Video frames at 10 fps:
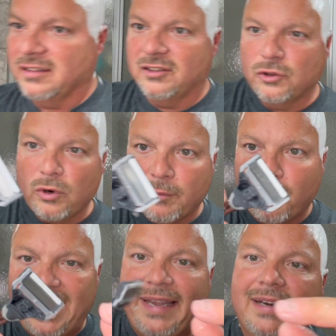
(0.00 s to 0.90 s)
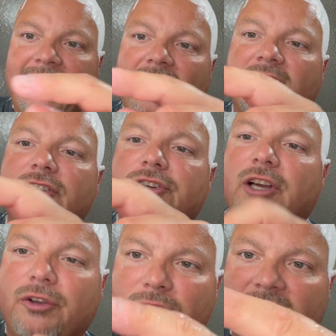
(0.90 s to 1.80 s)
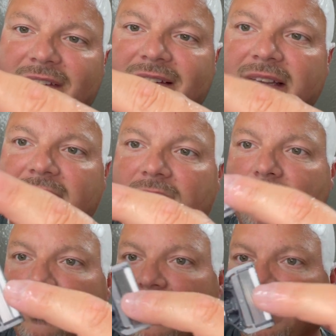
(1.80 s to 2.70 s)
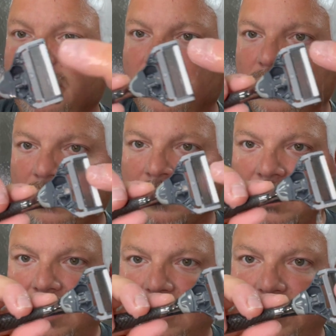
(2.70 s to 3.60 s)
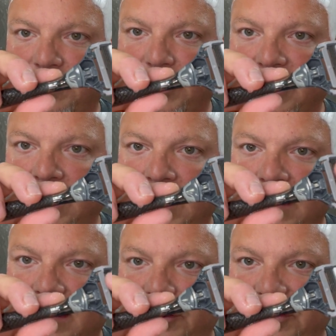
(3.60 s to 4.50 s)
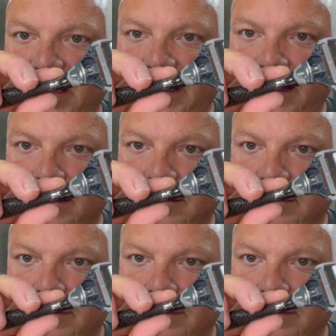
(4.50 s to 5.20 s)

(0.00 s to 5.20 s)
it's sort of breaking down as you go. You can see it sort of, I don't know if you could, can you see that?